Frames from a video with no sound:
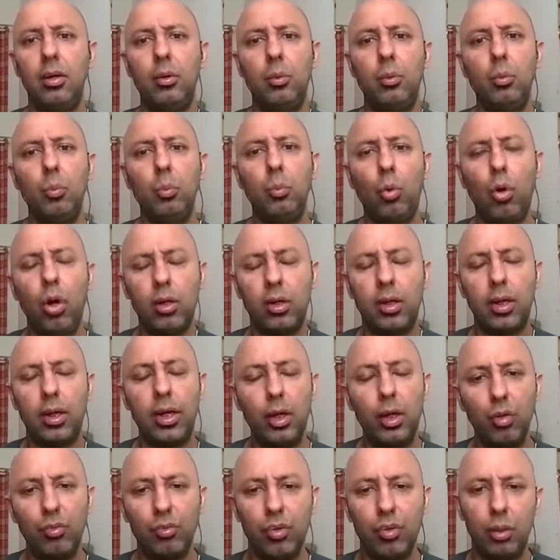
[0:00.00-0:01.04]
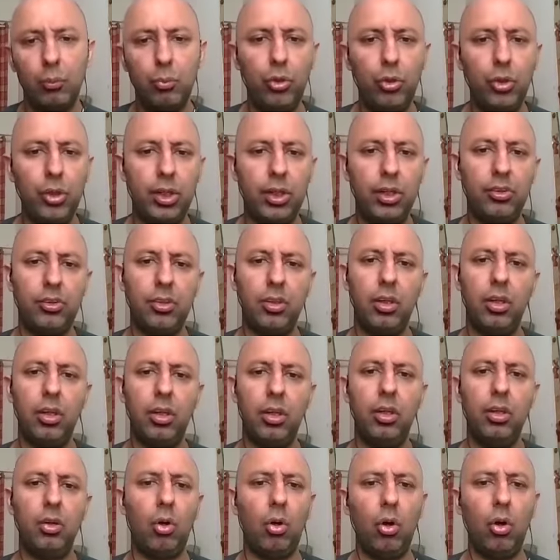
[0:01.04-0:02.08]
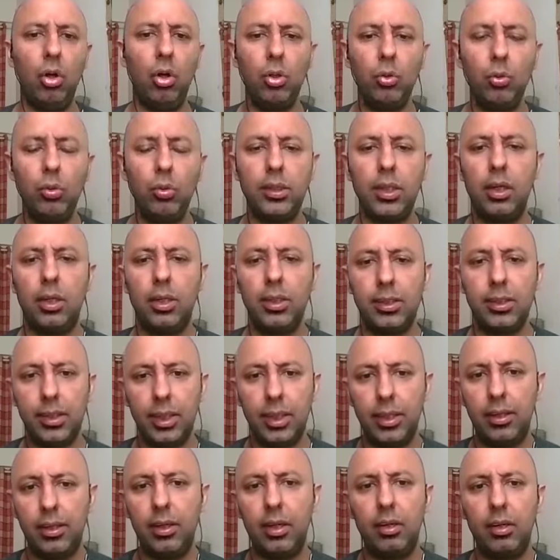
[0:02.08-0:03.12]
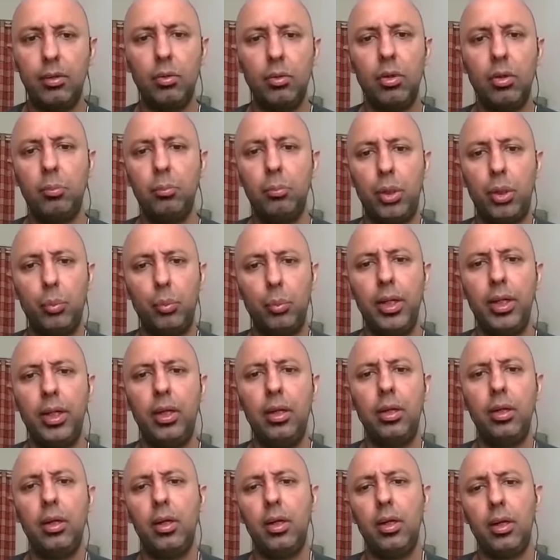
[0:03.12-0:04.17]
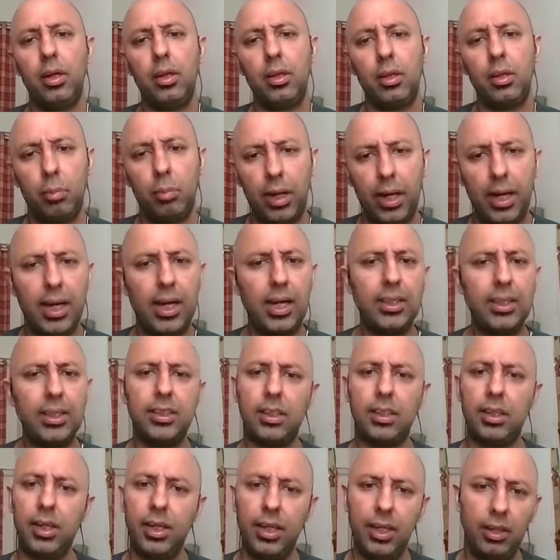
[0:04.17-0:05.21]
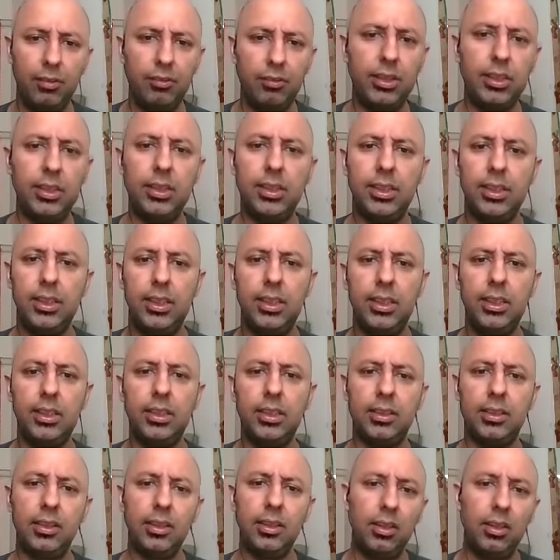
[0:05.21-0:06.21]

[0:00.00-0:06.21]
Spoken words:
what kind of communication, all those are decided between the brands, the creative agencies,